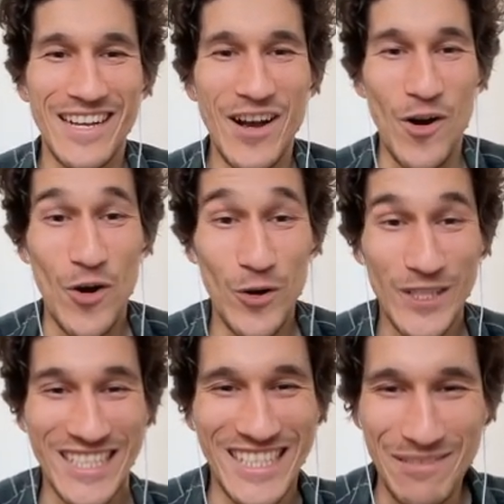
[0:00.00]
Oh,
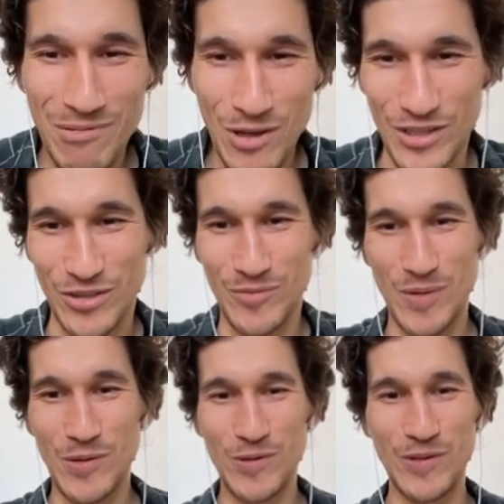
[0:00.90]
6 blocked on
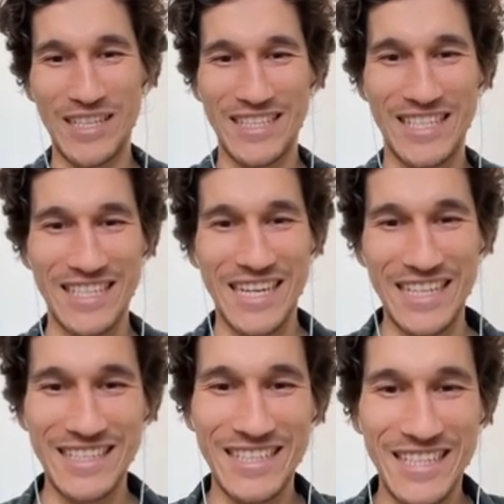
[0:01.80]
blue, that's
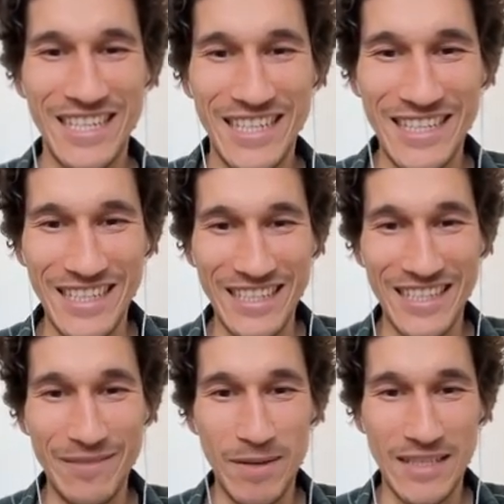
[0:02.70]
nice,
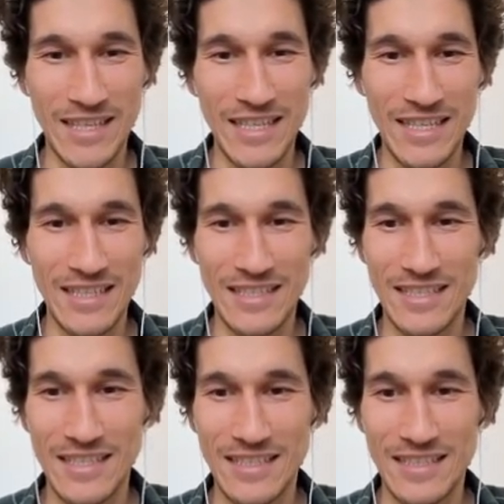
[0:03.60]
but he
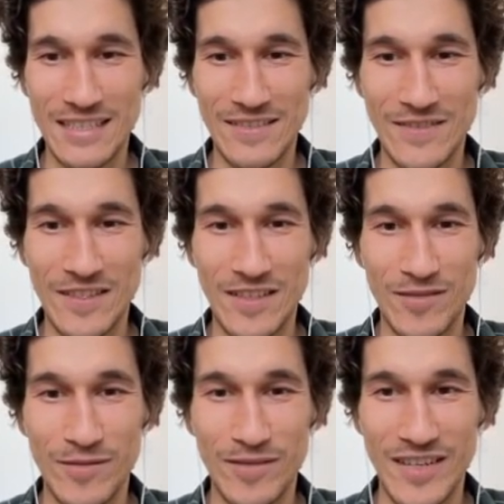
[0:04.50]
gets
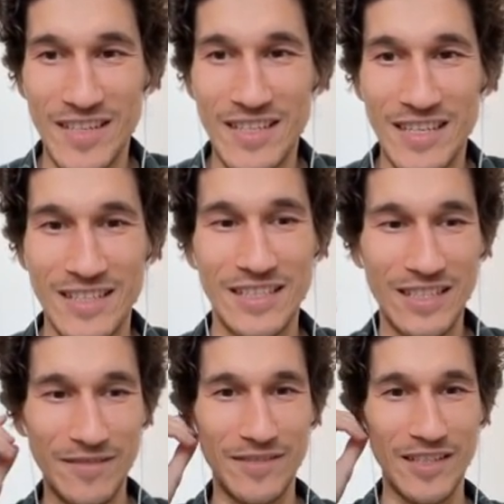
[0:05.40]
red hits
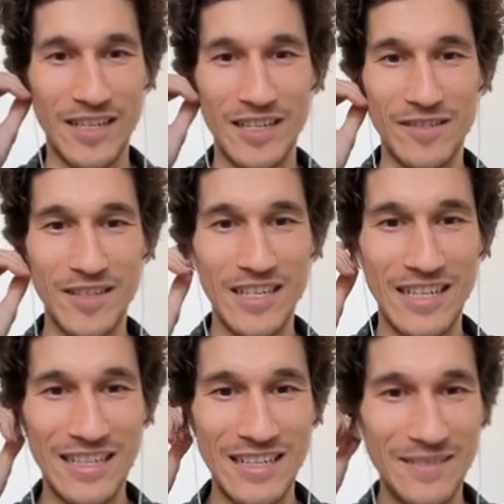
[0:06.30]
something here,
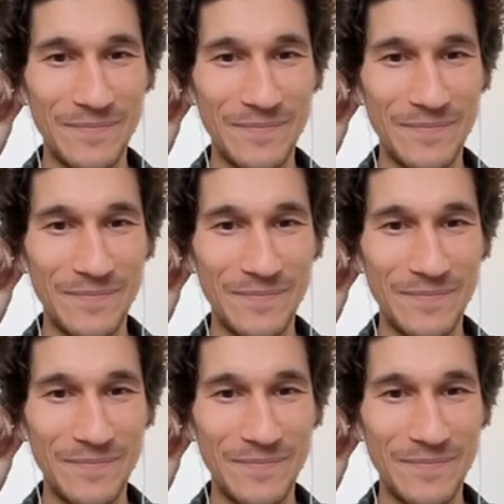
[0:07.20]
okay.